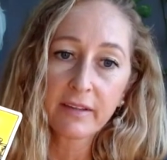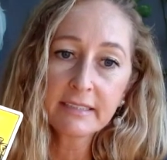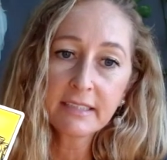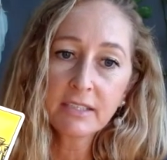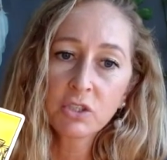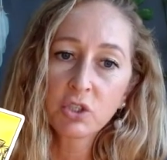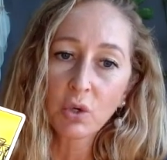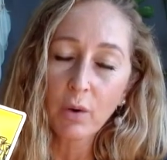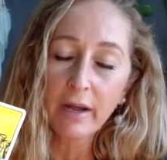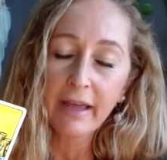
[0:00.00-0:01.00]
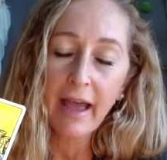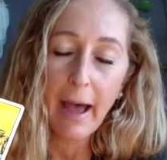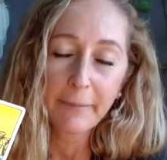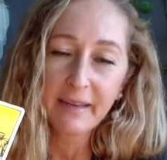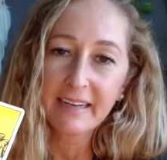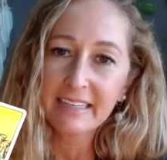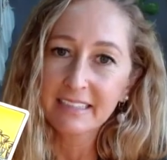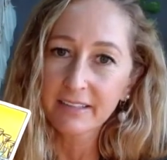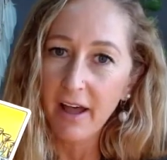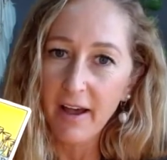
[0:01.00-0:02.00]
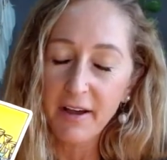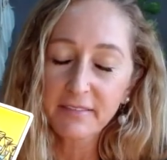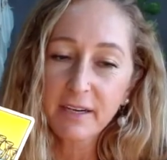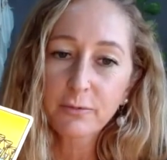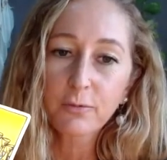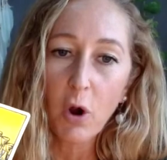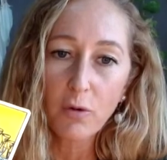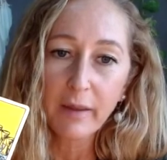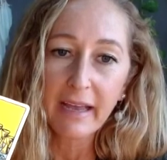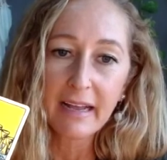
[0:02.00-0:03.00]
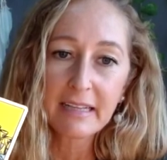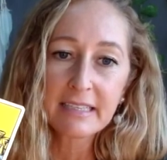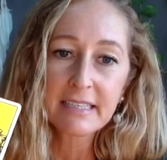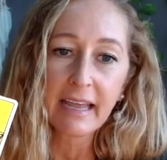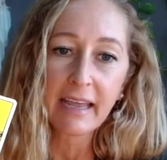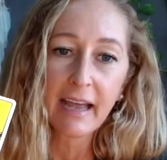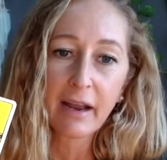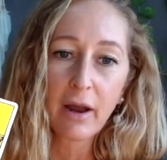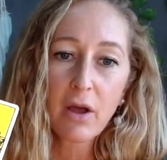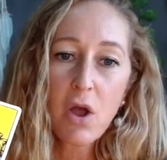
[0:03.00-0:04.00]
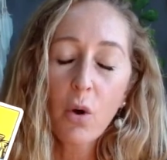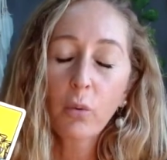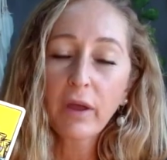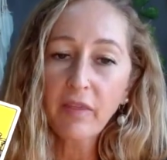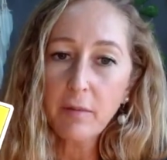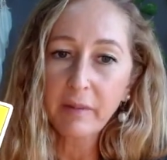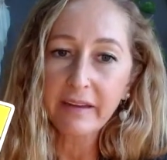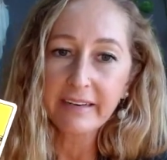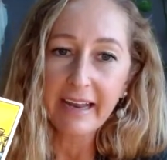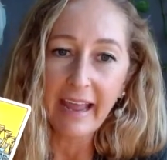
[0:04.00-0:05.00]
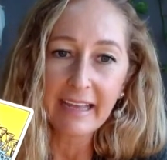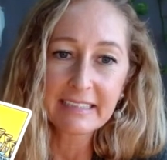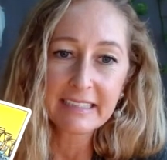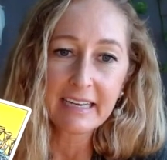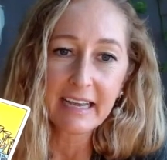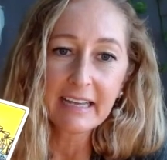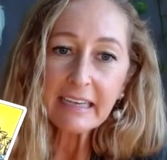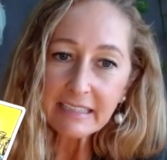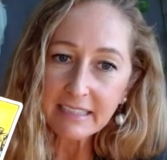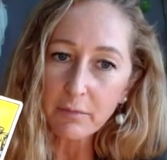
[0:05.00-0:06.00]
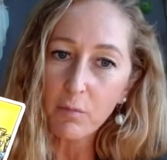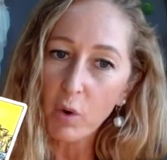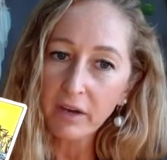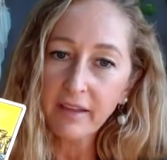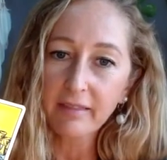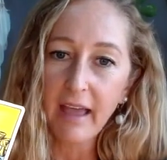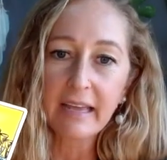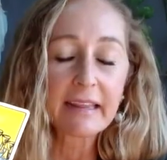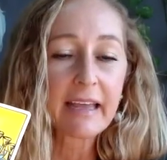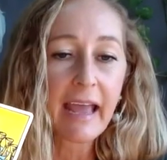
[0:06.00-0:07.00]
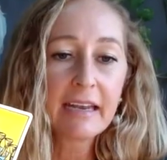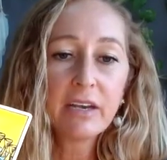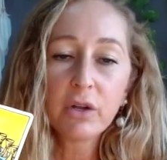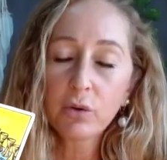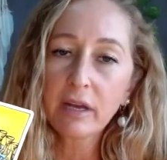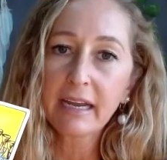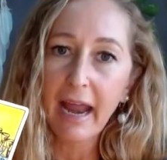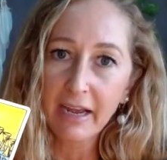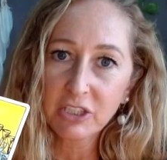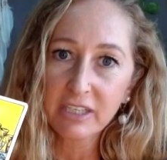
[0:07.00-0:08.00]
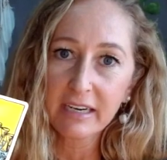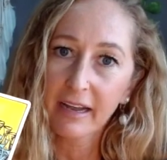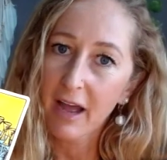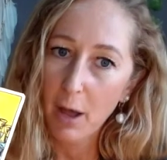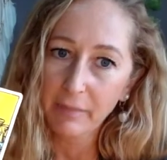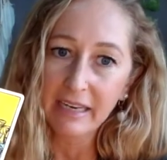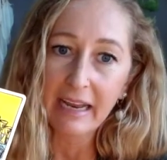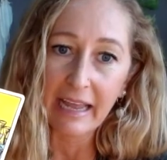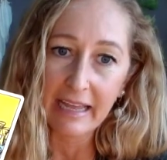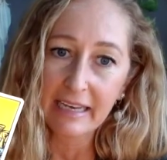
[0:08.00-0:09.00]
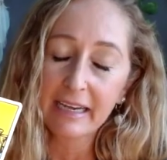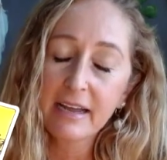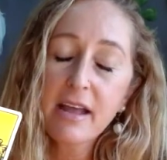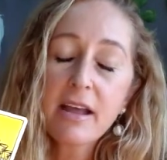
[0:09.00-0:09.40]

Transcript: This is joy, happiness, love, romance, and with it being an ace, it is more than likely a new connection coming in.